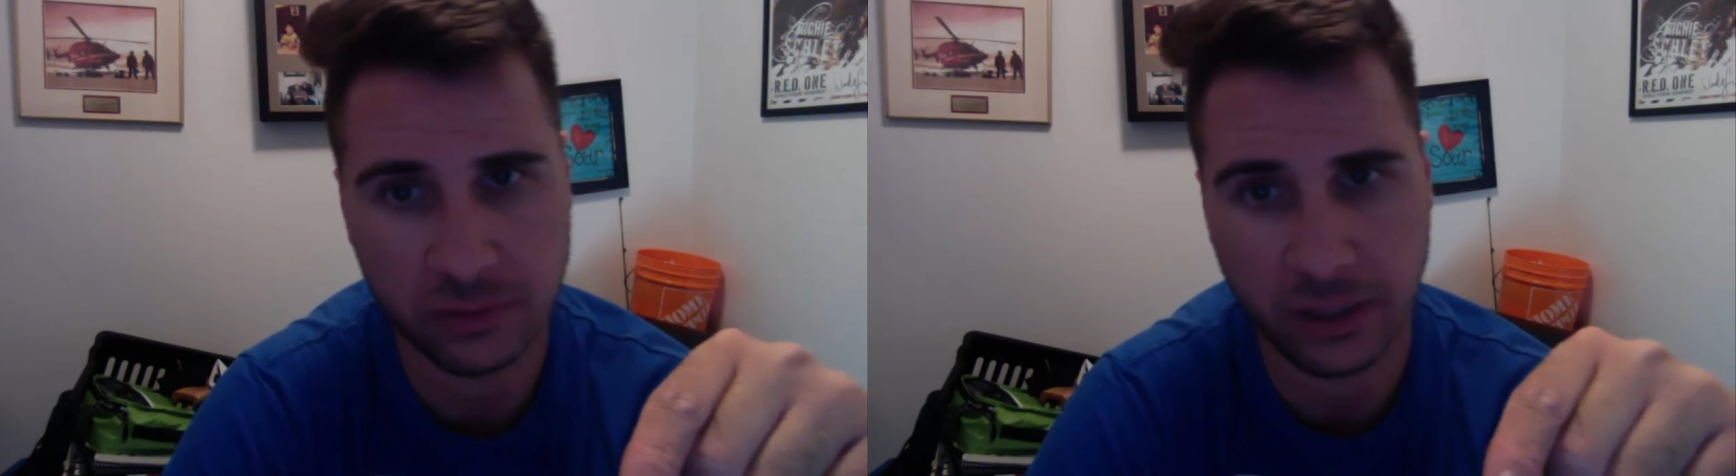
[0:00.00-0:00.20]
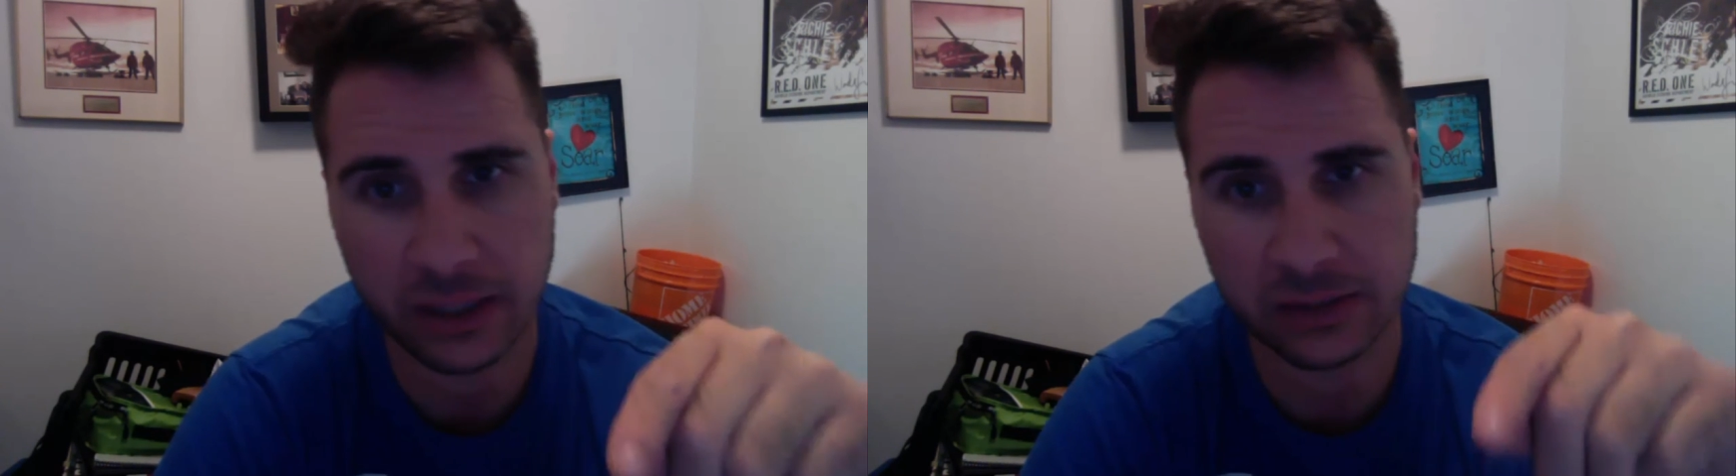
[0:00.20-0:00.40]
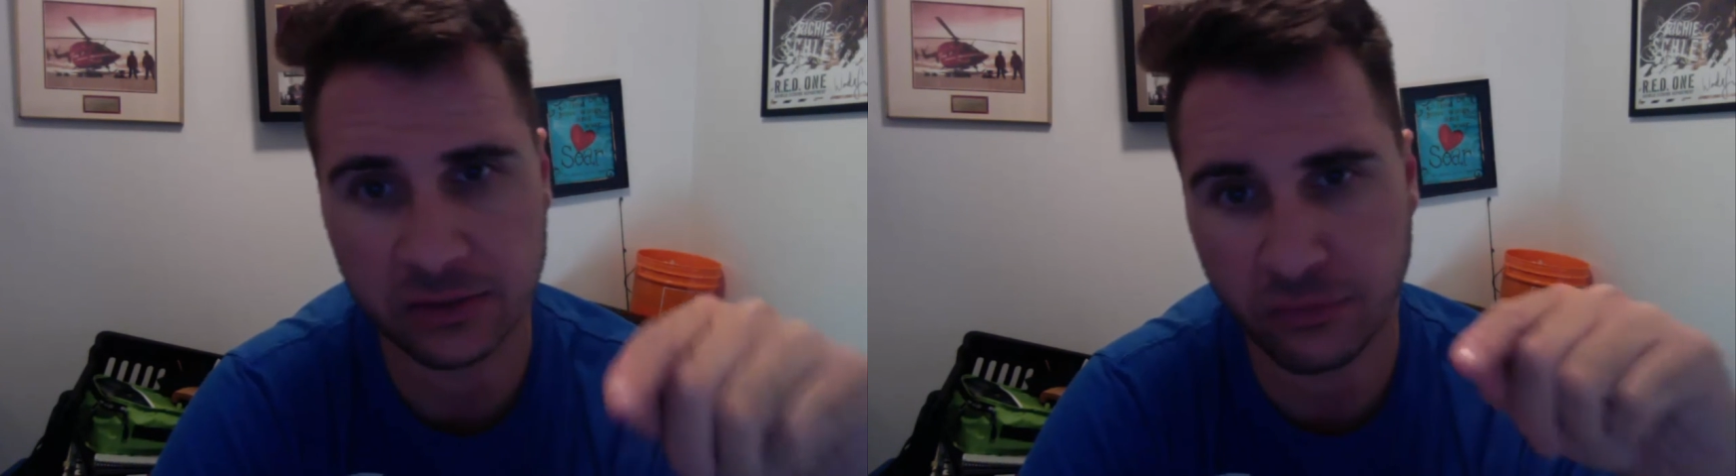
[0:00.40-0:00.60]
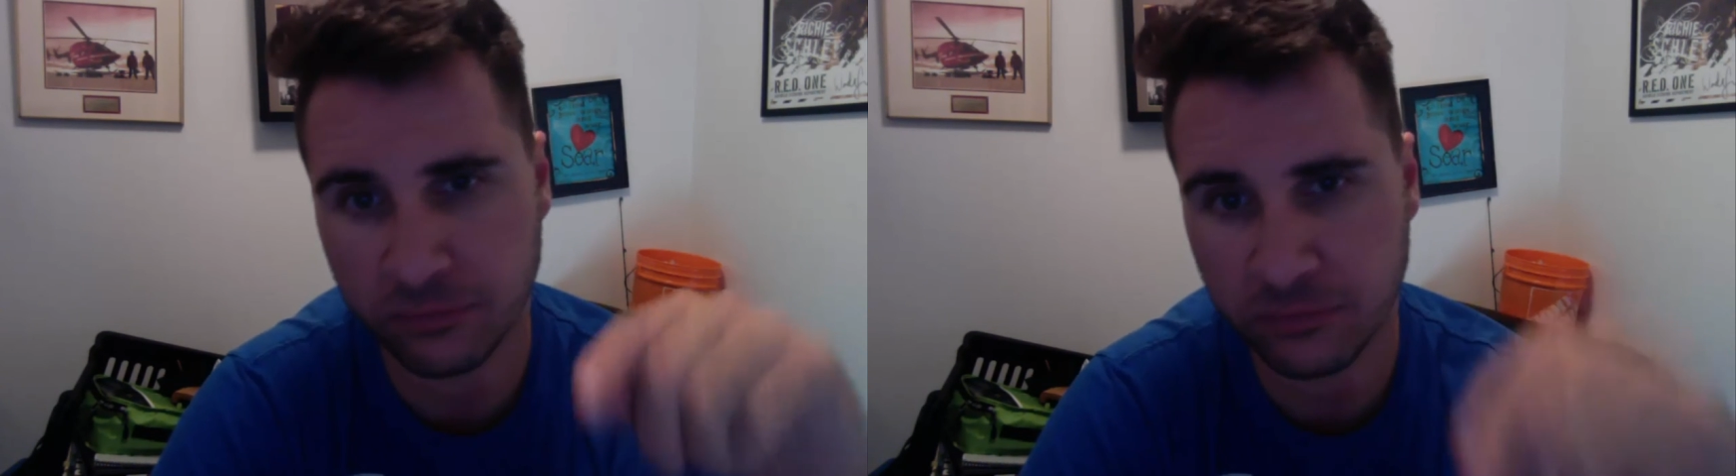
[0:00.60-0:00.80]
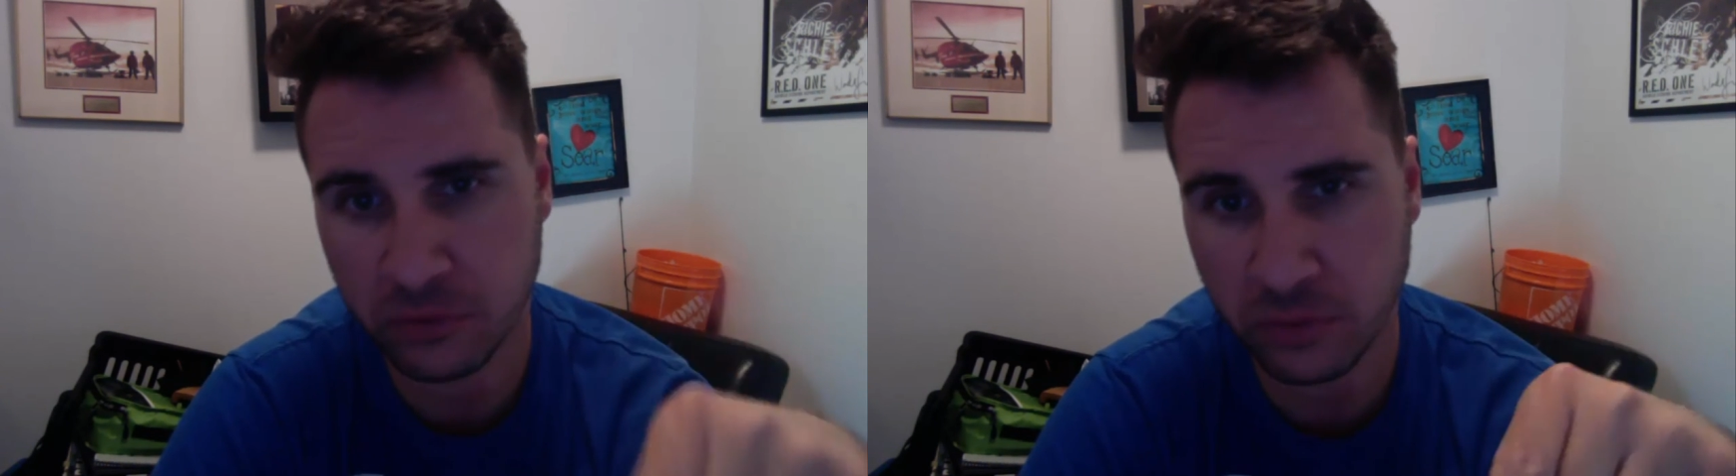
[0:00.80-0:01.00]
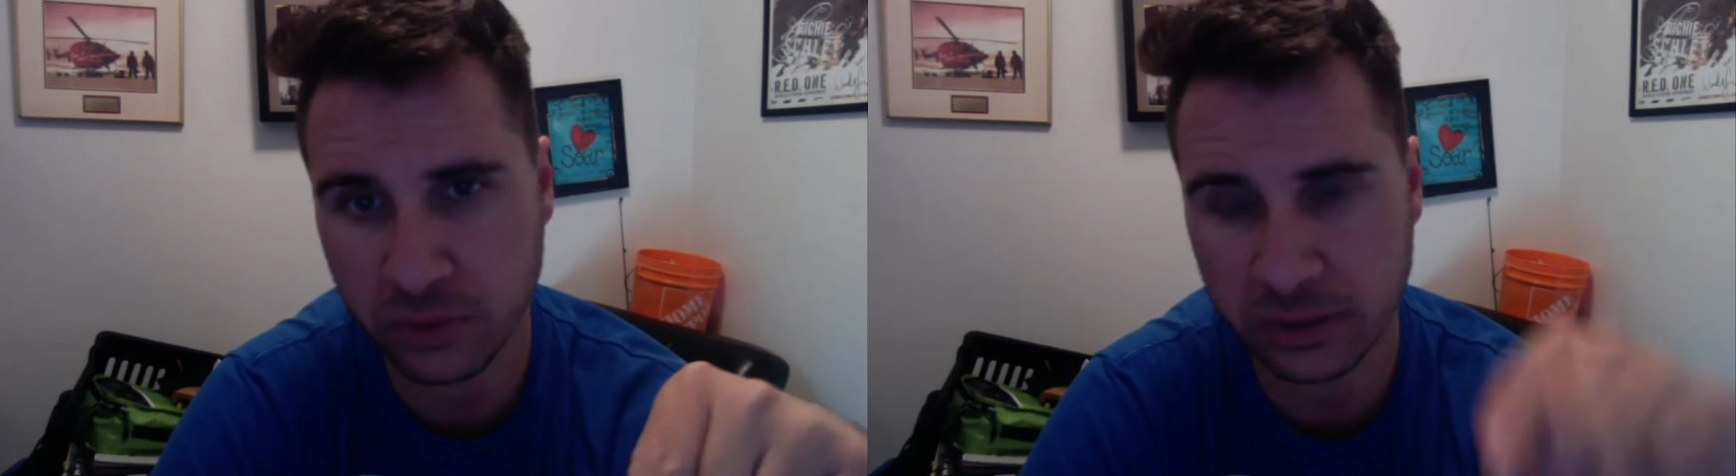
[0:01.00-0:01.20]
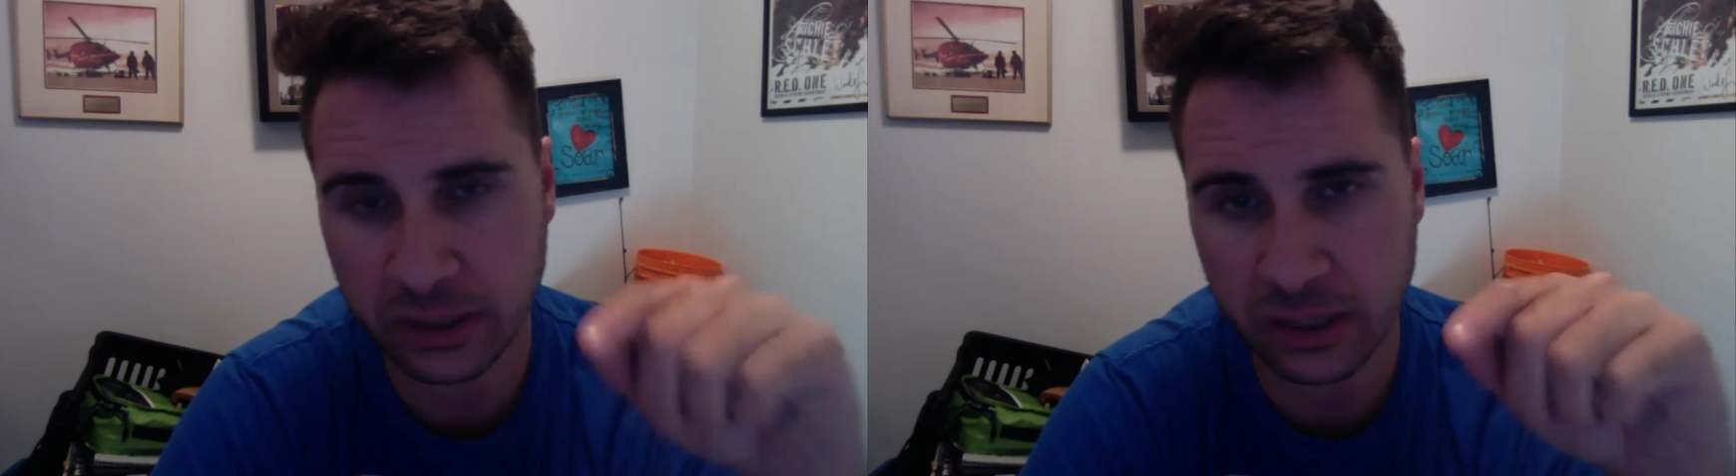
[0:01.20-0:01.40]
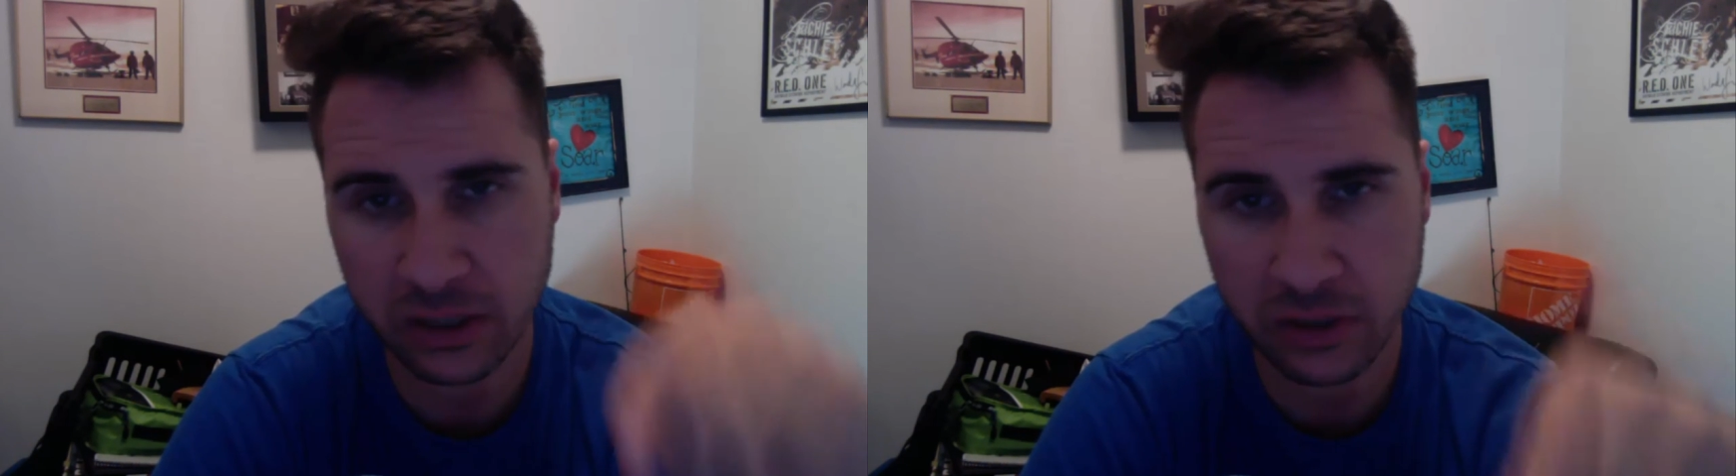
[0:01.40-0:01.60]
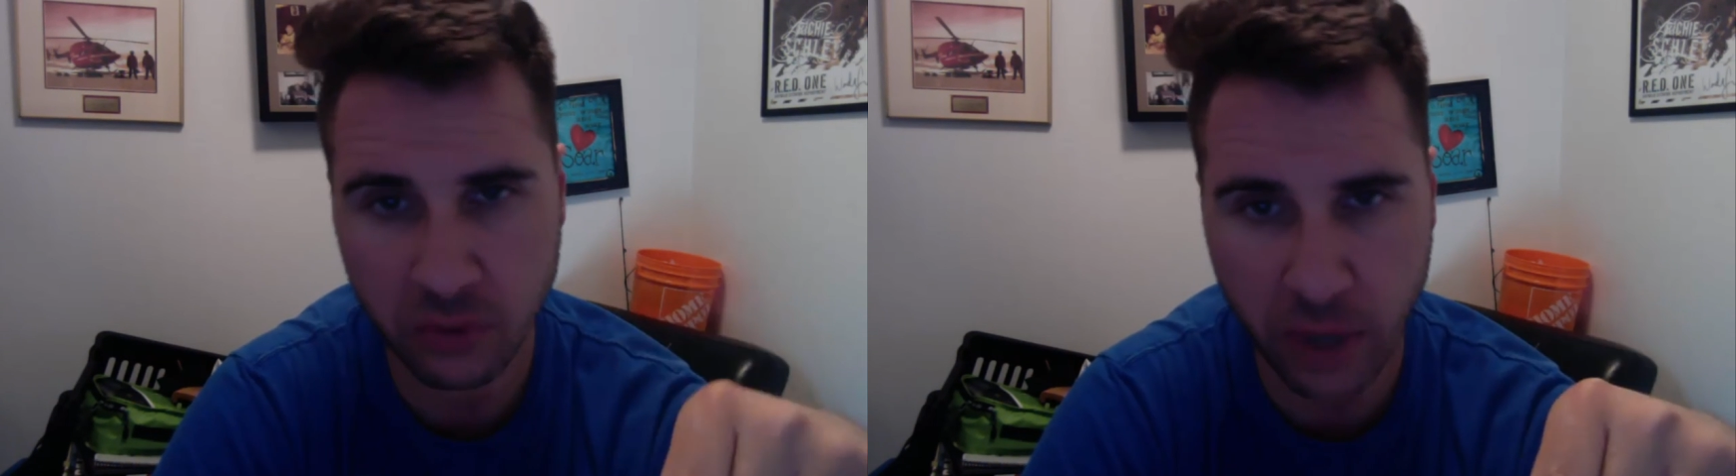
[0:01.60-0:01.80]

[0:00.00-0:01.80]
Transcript: is the fluid that you